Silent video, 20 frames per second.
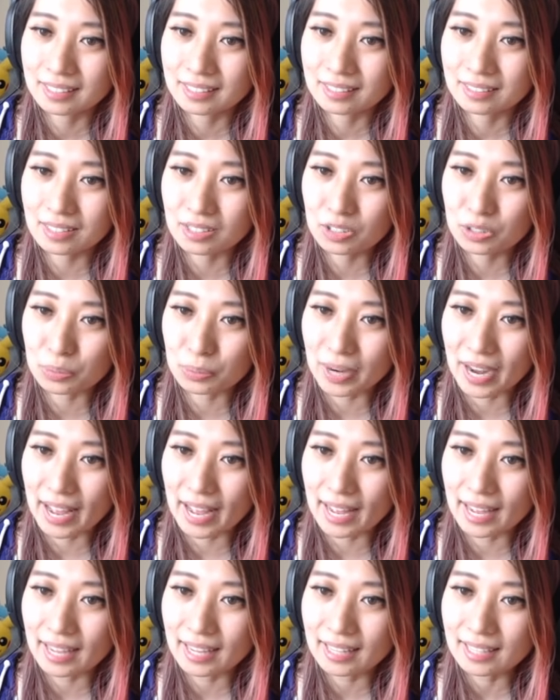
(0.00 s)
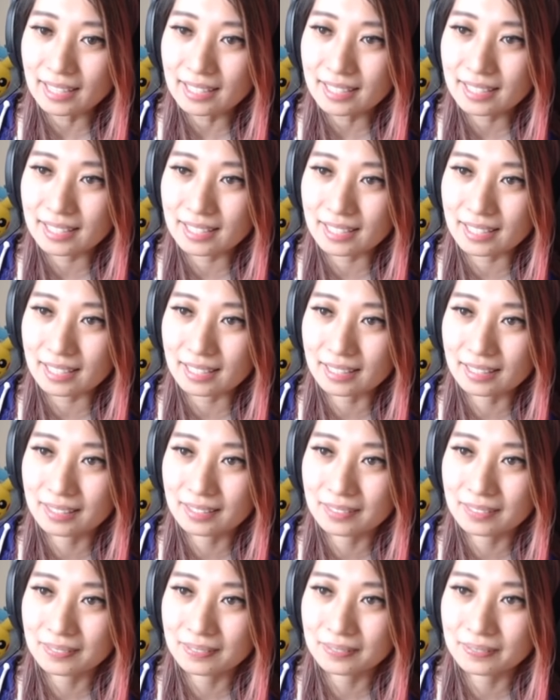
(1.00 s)
The dress.
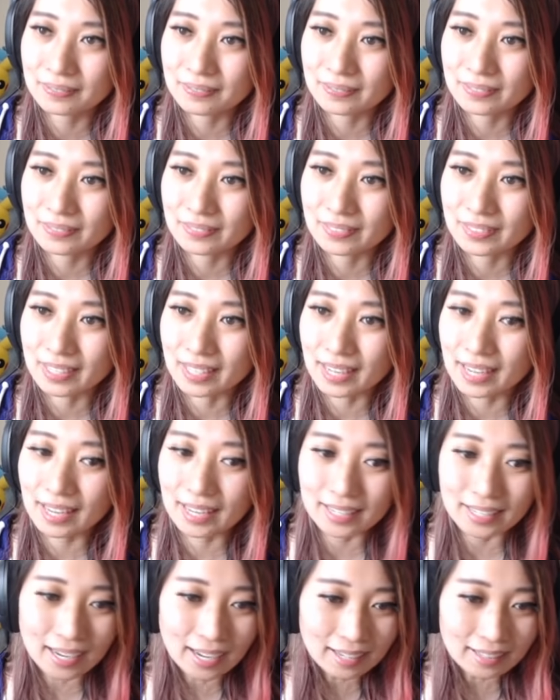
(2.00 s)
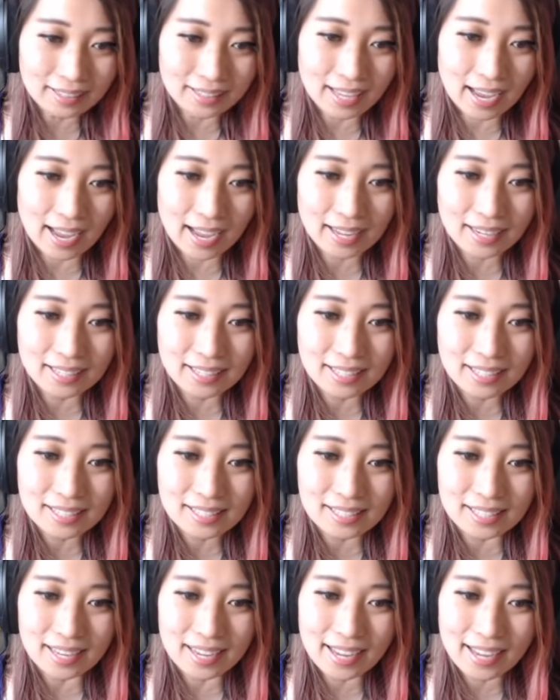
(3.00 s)
And yeah, that
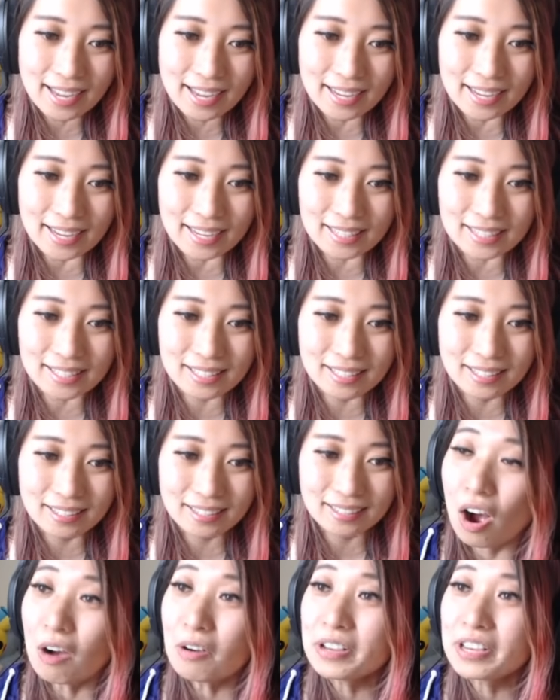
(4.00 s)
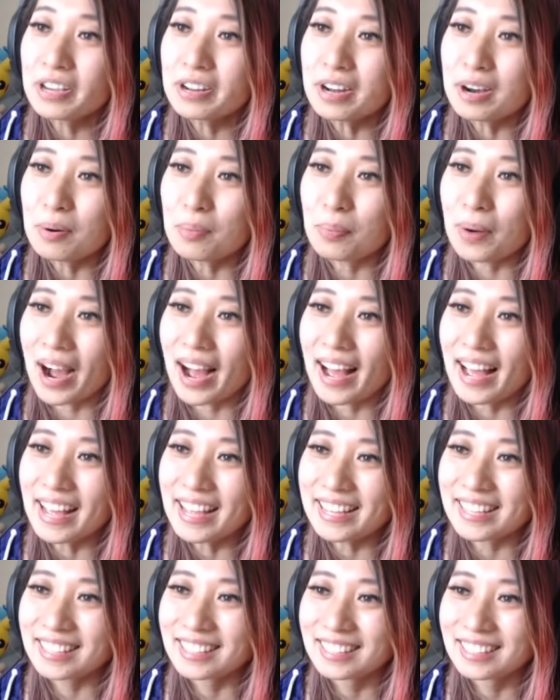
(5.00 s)
is it. Oh, you know
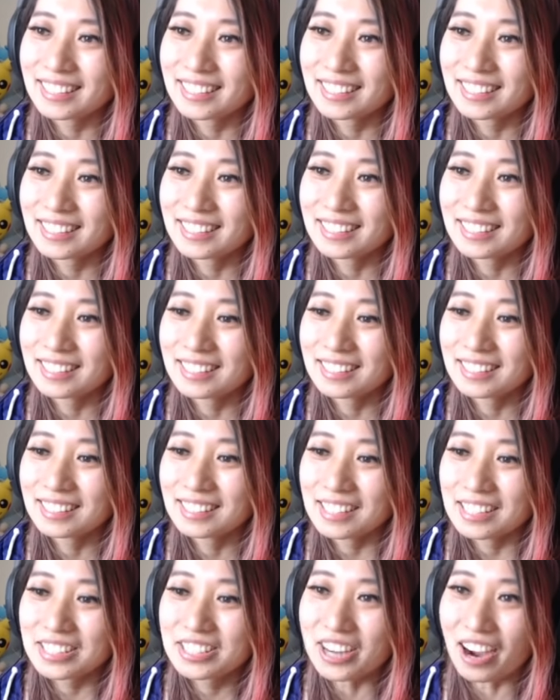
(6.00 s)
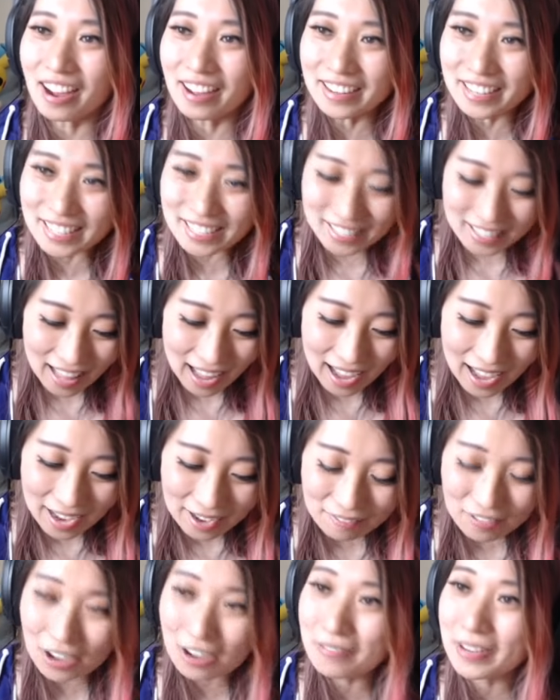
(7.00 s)
what? John is
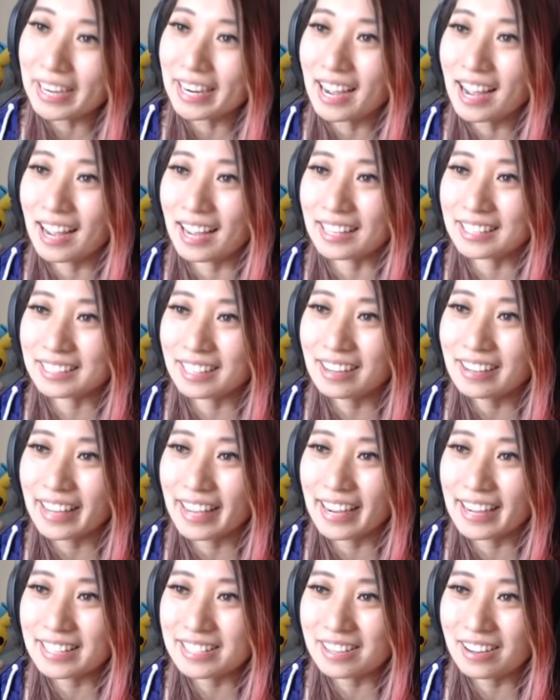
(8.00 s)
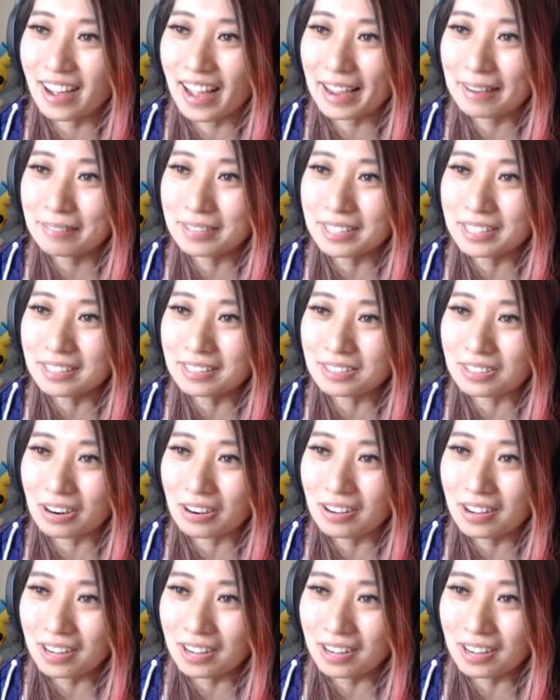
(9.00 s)
live! Oh my gosh. Okay, so I'm gonna throw a